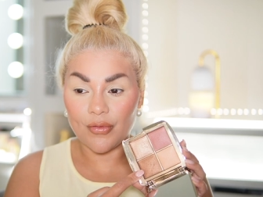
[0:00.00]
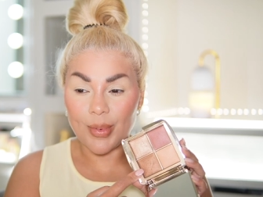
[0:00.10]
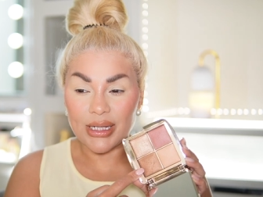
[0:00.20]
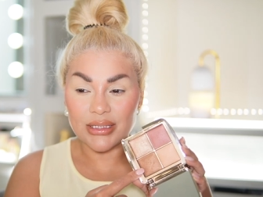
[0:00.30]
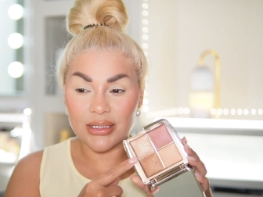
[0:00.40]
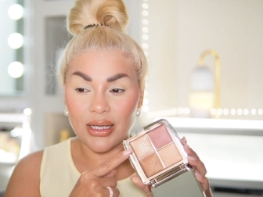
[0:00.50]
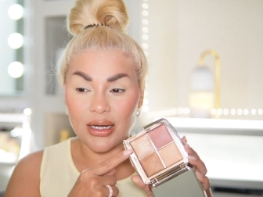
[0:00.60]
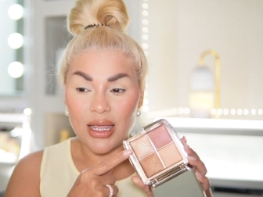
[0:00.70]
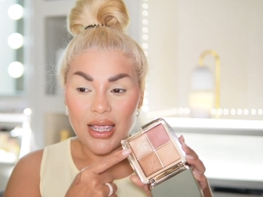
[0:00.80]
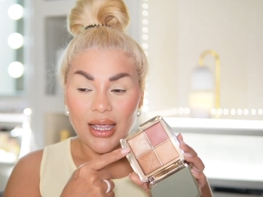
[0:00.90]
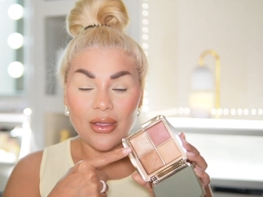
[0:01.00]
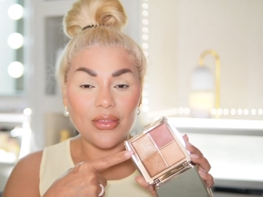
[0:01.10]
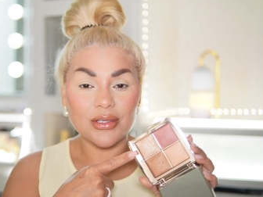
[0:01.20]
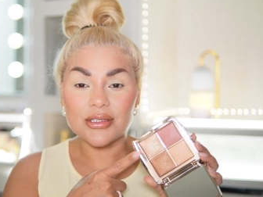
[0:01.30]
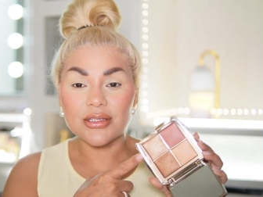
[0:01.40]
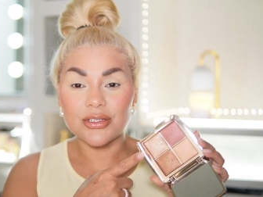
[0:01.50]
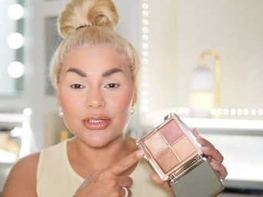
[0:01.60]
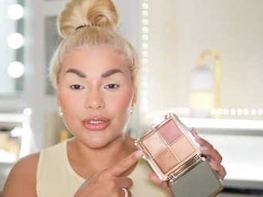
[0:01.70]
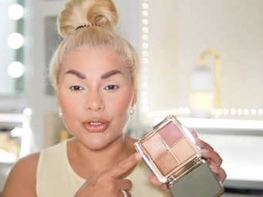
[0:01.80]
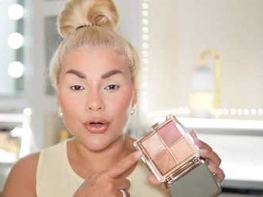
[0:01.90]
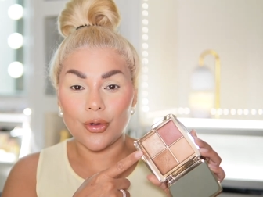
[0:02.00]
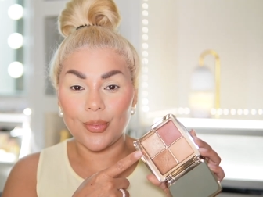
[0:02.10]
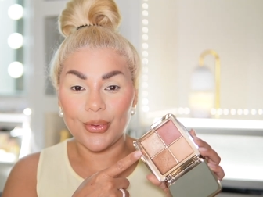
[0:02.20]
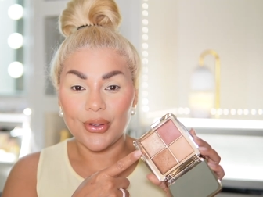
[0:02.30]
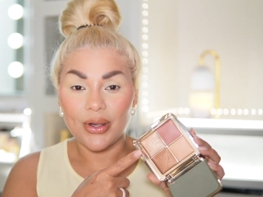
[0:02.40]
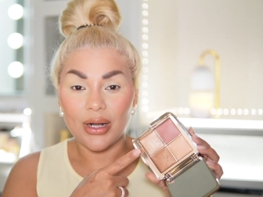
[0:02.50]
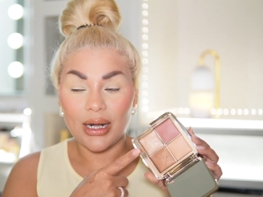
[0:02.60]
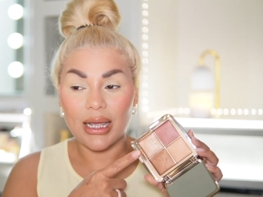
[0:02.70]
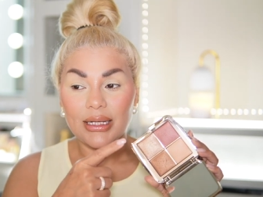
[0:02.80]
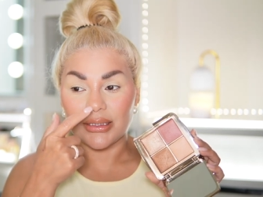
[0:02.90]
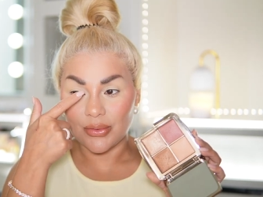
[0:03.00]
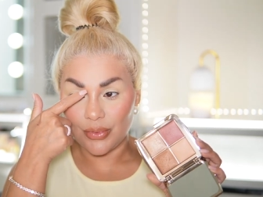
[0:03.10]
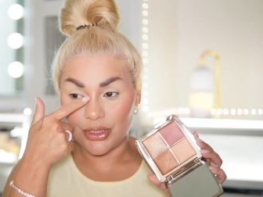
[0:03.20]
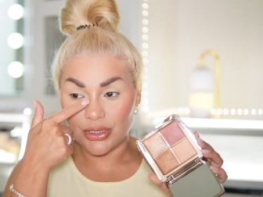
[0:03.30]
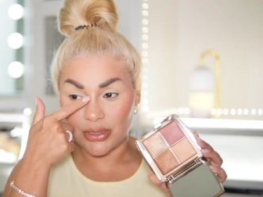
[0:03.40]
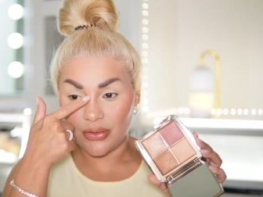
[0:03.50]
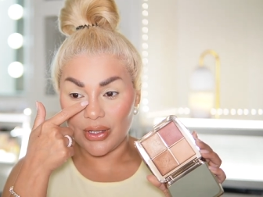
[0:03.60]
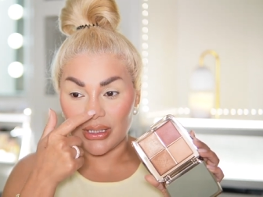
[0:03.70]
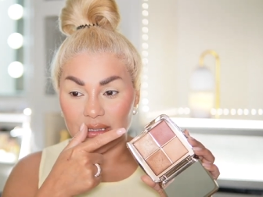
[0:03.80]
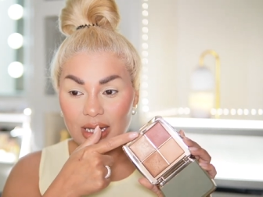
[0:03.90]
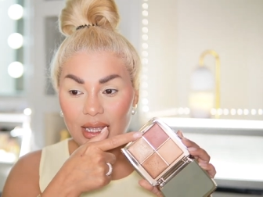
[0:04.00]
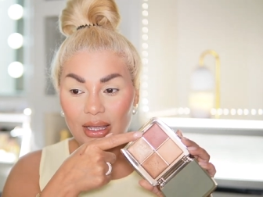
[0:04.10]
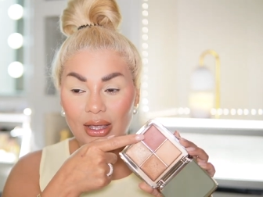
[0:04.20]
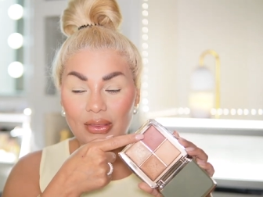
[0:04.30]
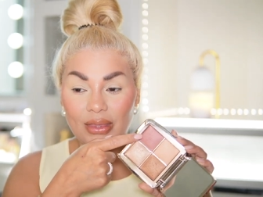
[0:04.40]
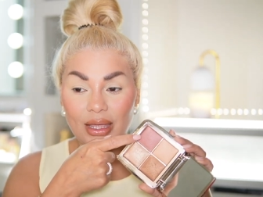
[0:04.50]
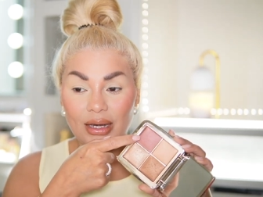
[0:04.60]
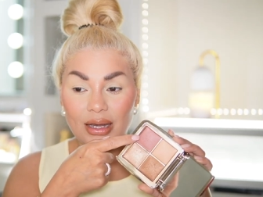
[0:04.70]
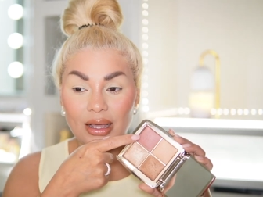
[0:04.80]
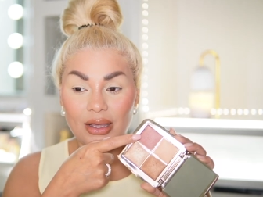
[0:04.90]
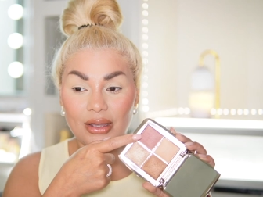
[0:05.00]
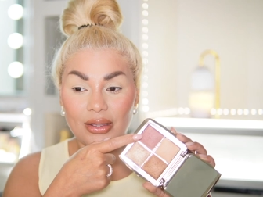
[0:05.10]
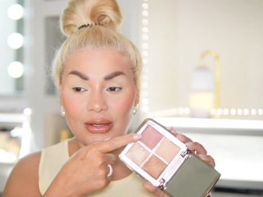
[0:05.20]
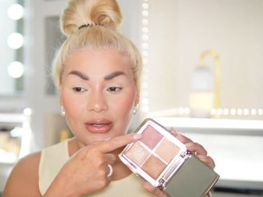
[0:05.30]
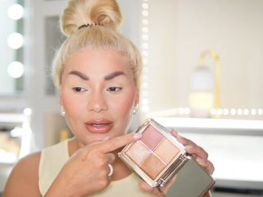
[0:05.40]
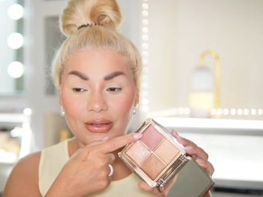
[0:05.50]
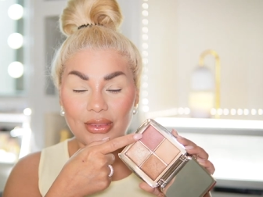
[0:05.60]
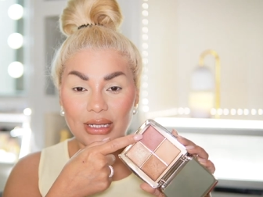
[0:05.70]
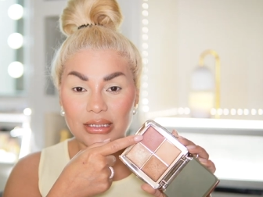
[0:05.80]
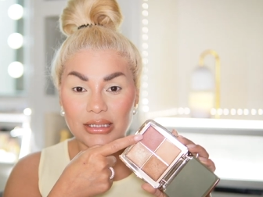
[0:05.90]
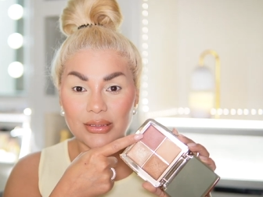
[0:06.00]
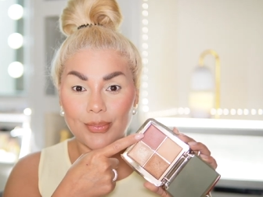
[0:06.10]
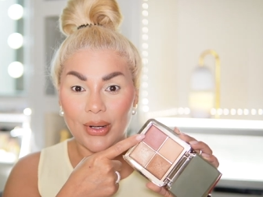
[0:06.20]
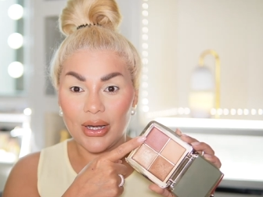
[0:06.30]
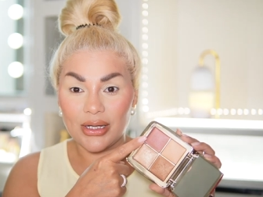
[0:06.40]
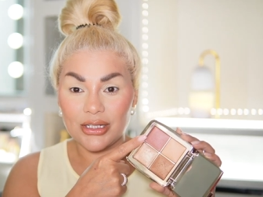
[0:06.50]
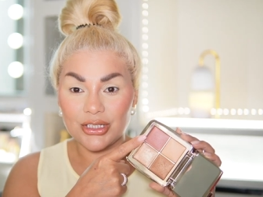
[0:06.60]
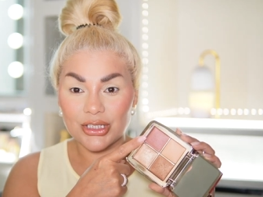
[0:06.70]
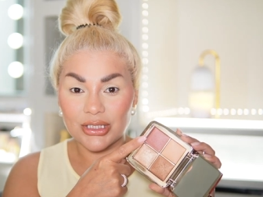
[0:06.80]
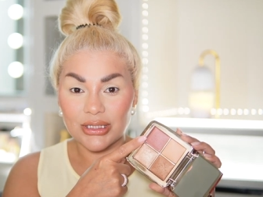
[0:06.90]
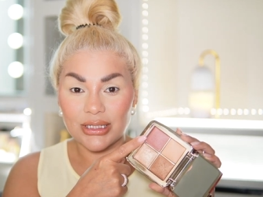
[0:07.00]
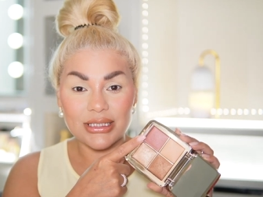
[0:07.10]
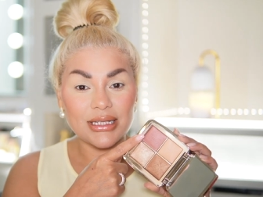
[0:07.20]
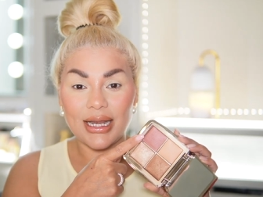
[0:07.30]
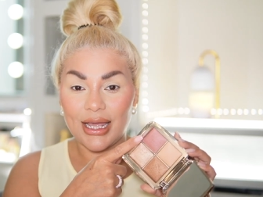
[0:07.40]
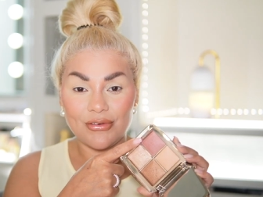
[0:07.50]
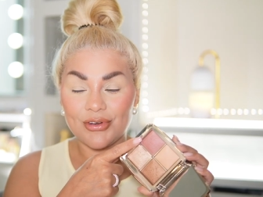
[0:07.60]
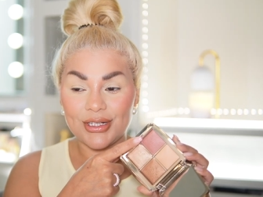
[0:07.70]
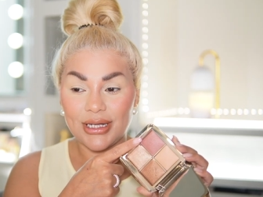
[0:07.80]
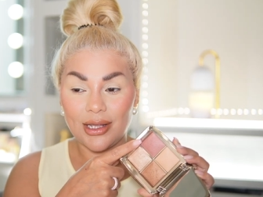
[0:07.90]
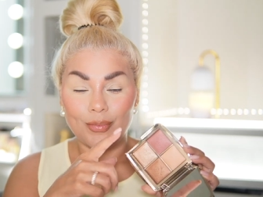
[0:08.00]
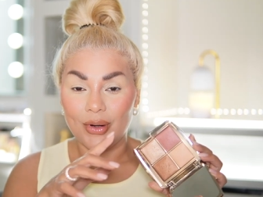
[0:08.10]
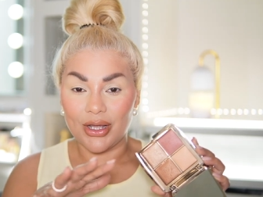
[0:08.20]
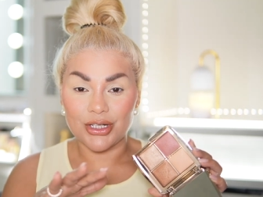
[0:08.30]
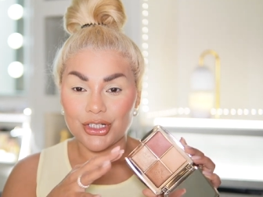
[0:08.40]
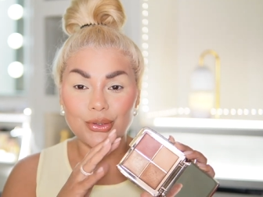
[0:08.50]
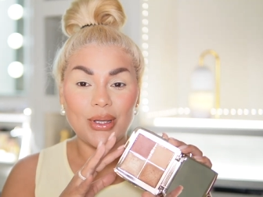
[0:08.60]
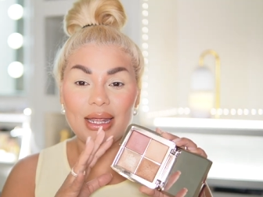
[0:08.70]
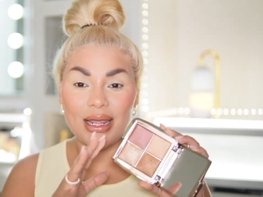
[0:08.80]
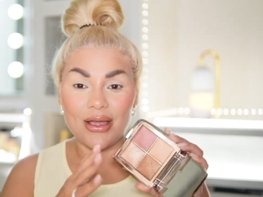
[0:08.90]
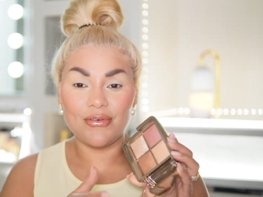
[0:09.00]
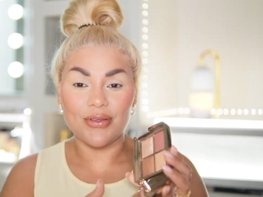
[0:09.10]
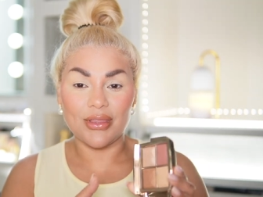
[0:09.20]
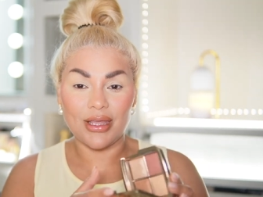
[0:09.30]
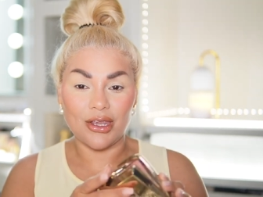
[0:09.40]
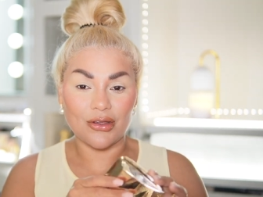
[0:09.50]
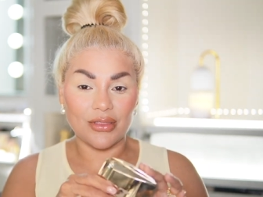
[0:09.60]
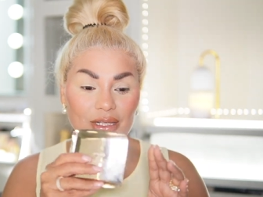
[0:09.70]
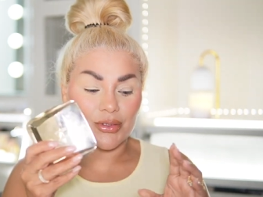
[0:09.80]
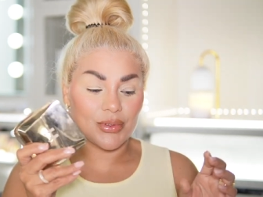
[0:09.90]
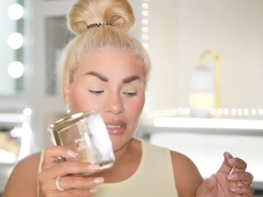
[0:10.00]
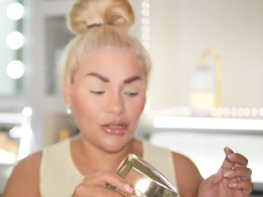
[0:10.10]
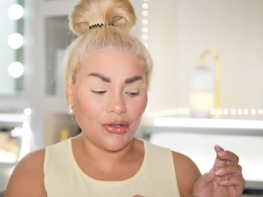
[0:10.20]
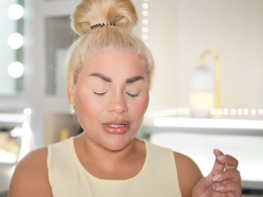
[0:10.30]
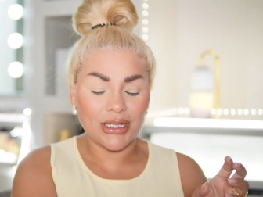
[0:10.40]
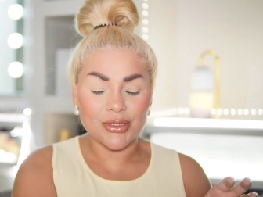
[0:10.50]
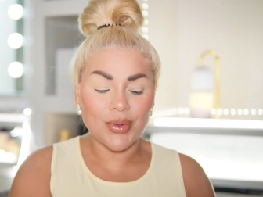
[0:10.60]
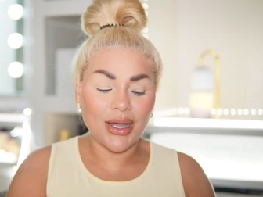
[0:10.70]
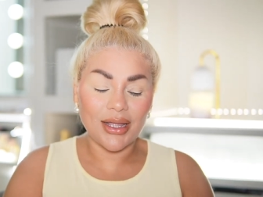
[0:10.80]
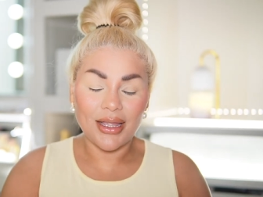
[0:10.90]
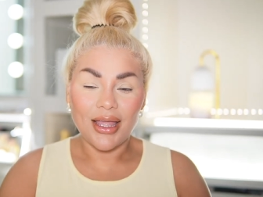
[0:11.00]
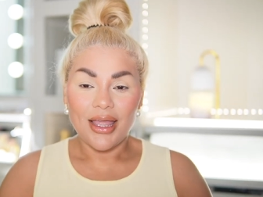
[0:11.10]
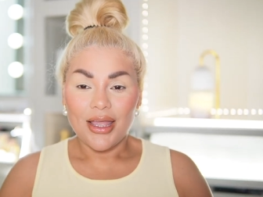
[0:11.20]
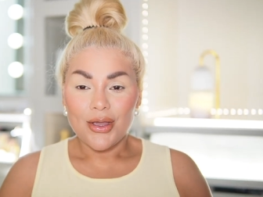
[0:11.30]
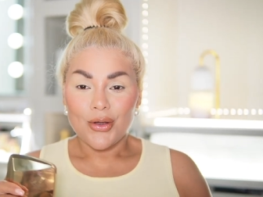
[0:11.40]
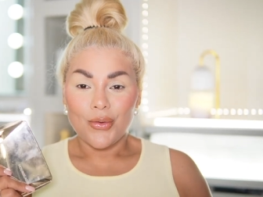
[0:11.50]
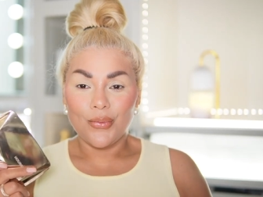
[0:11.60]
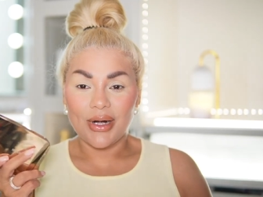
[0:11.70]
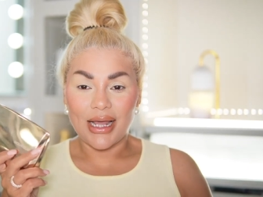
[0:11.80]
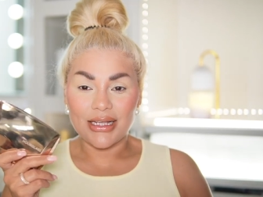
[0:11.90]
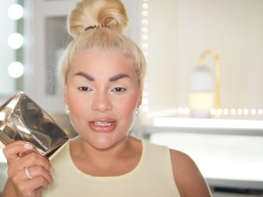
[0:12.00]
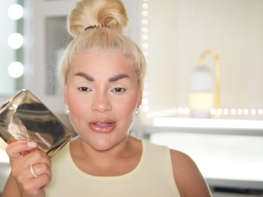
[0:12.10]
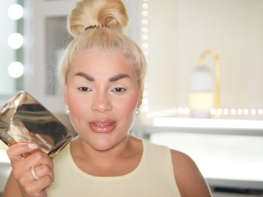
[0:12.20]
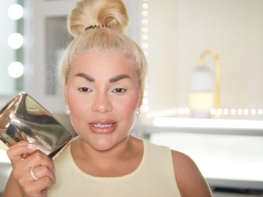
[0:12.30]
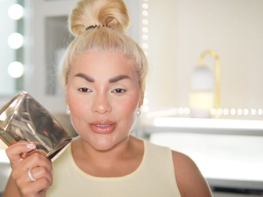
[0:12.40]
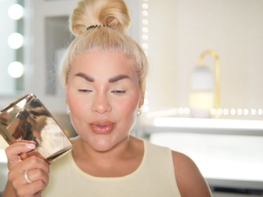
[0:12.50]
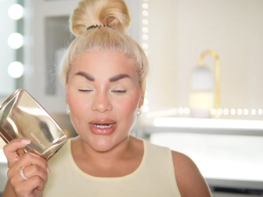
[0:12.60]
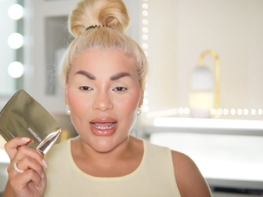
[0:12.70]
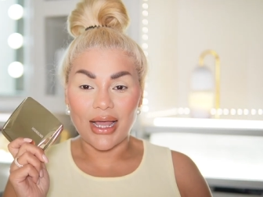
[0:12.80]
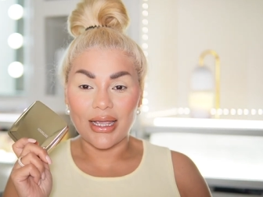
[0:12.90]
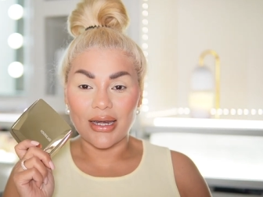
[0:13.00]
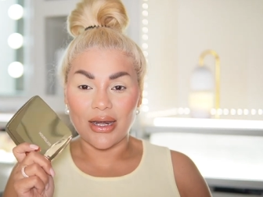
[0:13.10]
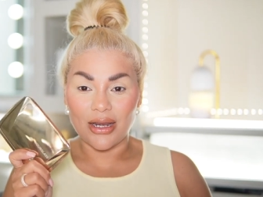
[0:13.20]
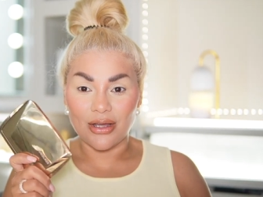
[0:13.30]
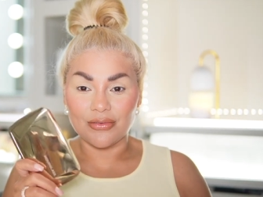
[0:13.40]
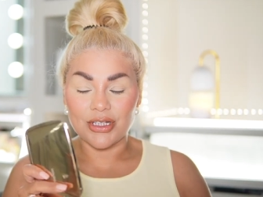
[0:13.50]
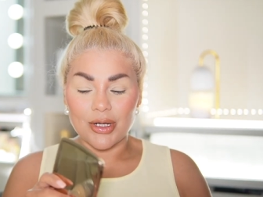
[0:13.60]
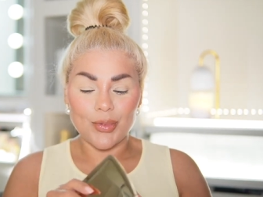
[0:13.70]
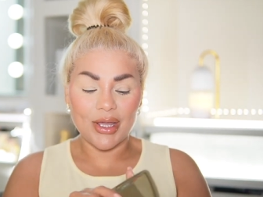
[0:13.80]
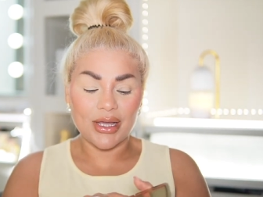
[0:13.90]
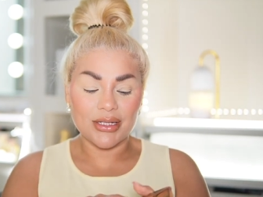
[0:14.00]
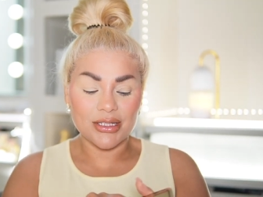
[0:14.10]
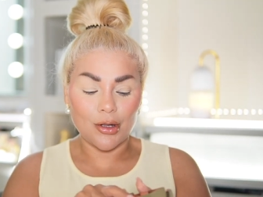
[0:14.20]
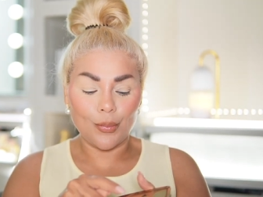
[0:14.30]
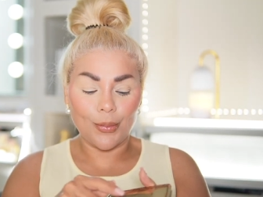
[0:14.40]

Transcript: for my skin. And this is a strobe light, which is this. And then this blush is an everyday blush. You get everything here. This was a good, that's why when I saw this one, I loved it because